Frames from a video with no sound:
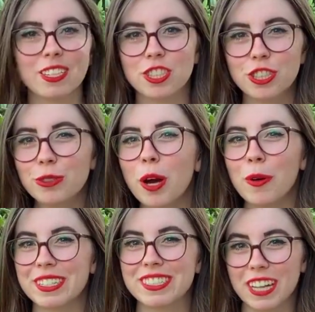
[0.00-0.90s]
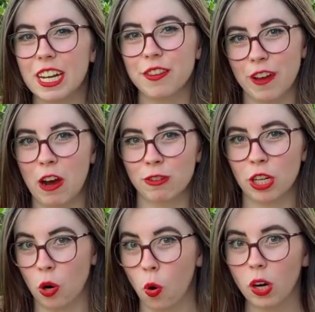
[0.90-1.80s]
Did you know a study found a
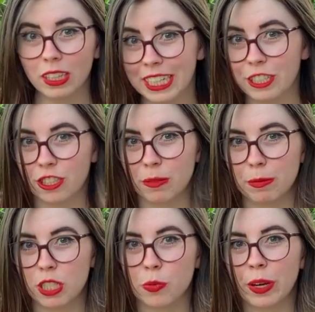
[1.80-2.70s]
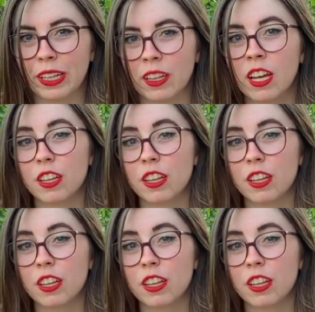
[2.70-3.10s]
correlation between